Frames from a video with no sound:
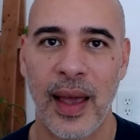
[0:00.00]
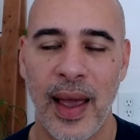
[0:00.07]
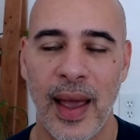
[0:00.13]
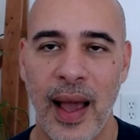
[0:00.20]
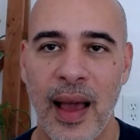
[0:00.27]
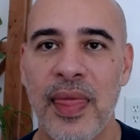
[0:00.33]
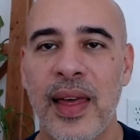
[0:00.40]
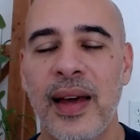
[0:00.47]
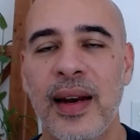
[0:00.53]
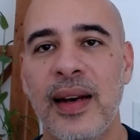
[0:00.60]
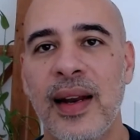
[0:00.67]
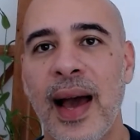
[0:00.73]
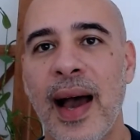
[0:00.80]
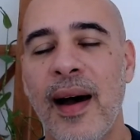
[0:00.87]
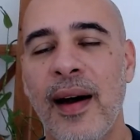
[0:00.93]
And then
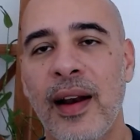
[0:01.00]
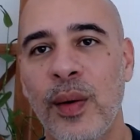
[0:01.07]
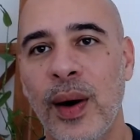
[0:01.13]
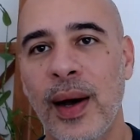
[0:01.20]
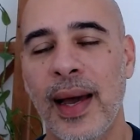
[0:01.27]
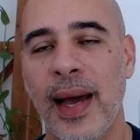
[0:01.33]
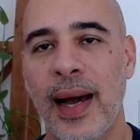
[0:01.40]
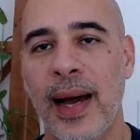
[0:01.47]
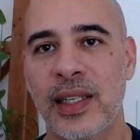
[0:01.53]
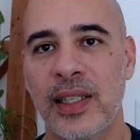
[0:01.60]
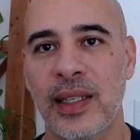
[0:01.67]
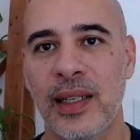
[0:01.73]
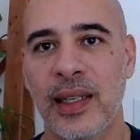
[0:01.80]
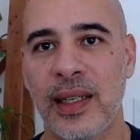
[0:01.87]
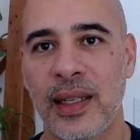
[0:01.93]
how do I
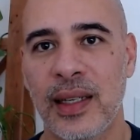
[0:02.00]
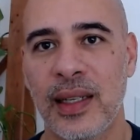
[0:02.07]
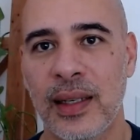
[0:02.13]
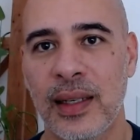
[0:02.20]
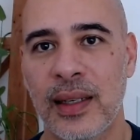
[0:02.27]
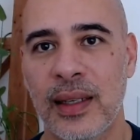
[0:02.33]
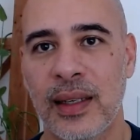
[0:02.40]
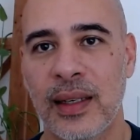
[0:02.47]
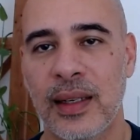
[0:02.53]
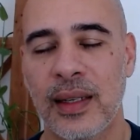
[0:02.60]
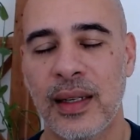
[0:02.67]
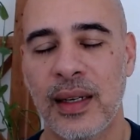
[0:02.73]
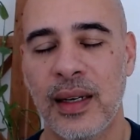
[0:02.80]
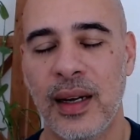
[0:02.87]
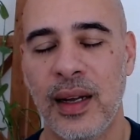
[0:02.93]
actually
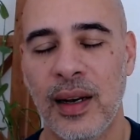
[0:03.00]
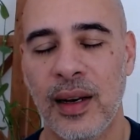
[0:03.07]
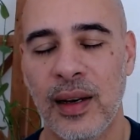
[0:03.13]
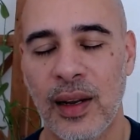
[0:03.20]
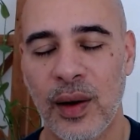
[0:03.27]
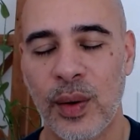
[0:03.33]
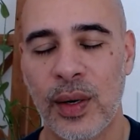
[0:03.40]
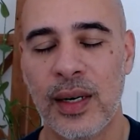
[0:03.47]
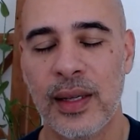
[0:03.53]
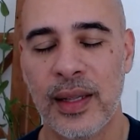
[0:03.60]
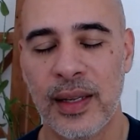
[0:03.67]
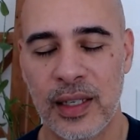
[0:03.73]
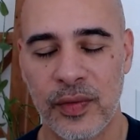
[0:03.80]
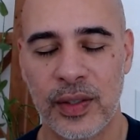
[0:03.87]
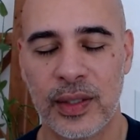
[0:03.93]
lower the
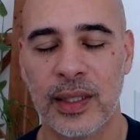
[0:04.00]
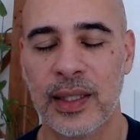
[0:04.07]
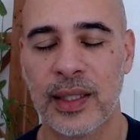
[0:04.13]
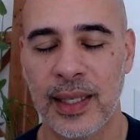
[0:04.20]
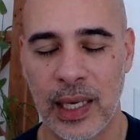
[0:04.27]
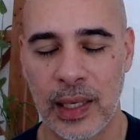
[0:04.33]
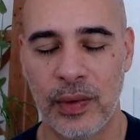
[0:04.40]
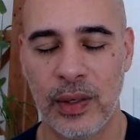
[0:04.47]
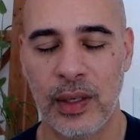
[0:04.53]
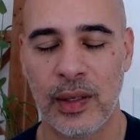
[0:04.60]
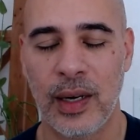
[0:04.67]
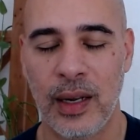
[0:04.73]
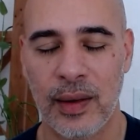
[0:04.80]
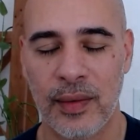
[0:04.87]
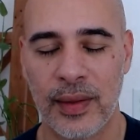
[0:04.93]
difficulty level of
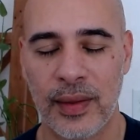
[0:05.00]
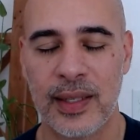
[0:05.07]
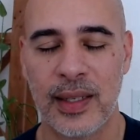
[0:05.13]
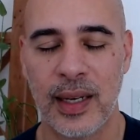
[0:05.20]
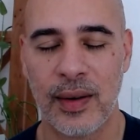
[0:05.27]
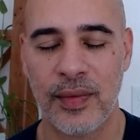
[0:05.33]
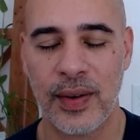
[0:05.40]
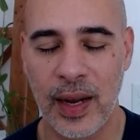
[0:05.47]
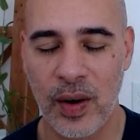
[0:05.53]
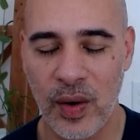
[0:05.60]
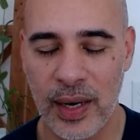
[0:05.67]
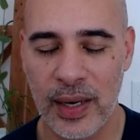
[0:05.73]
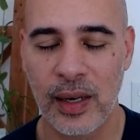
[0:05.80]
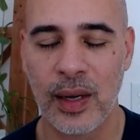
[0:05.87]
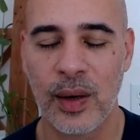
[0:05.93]
all of this stuff? How do I
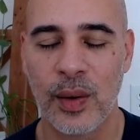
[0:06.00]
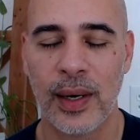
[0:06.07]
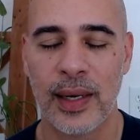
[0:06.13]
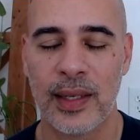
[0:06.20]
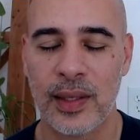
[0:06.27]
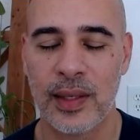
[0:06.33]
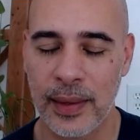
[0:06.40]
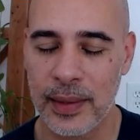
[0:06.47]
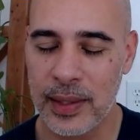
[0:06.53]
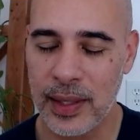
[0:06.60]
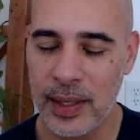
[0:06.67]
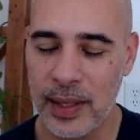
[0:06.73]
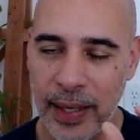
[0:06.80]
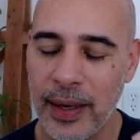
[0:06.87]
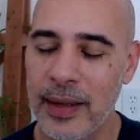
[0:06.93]
lower it? So I'm just going
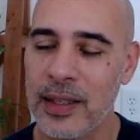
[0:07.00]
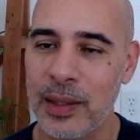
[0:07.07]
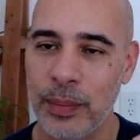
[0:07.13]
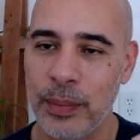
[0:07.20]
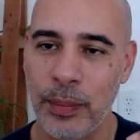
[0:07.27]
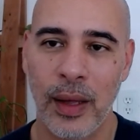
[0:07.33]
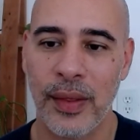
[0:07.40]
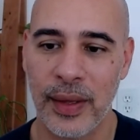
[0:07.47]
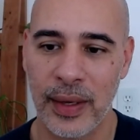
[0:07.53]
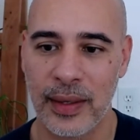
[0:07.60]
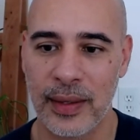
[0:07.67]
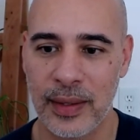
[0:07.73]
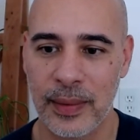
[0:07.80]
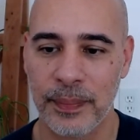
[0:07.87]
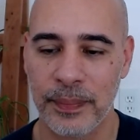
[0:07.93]
to take on small
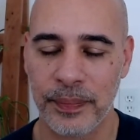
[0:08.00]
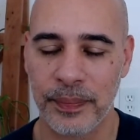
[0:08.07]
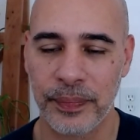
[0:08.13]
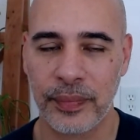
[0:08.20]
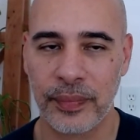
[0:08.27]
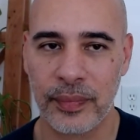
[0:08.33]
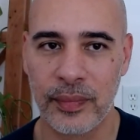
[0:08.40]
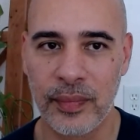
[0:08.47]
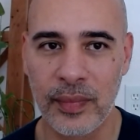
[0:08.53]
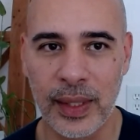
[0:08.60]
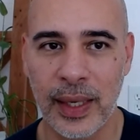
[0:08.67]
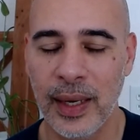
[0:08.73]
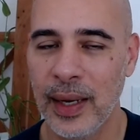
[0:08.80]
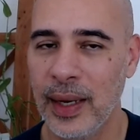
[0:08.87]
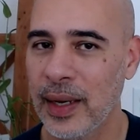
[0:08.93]
things.
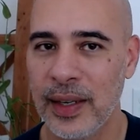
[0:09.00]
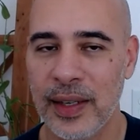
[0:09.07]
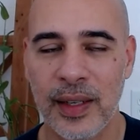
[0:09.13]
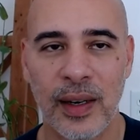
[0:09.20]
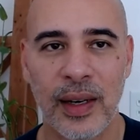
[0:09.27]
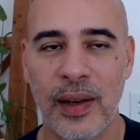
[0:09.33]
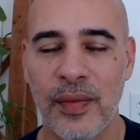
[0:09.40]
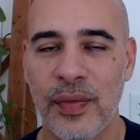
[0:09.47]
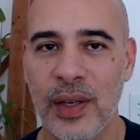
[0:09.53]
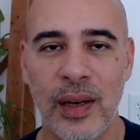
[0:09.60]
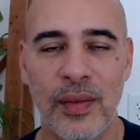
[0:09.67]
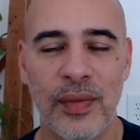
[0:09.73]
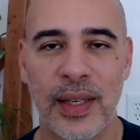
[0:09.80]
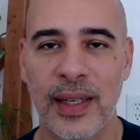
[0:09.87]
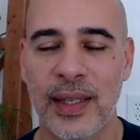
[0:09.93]
You know, if you
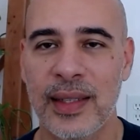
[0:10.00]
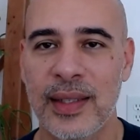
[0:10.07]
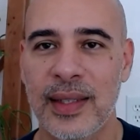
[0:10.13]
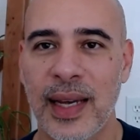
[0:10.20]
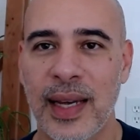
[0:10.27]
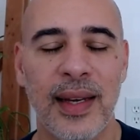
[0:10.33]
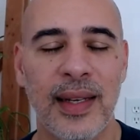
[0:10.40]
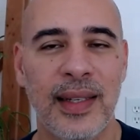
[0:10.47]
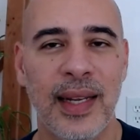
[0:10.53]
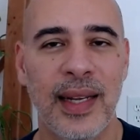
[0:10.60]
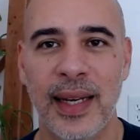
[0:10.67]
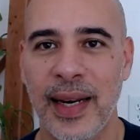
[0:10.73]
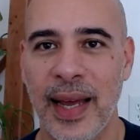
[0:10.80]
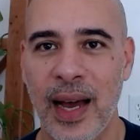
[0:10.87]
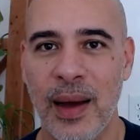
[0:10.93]
have kids and they take a
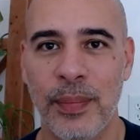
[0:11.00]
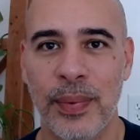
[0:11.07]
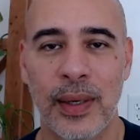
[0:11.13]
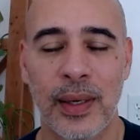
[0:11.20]
nap,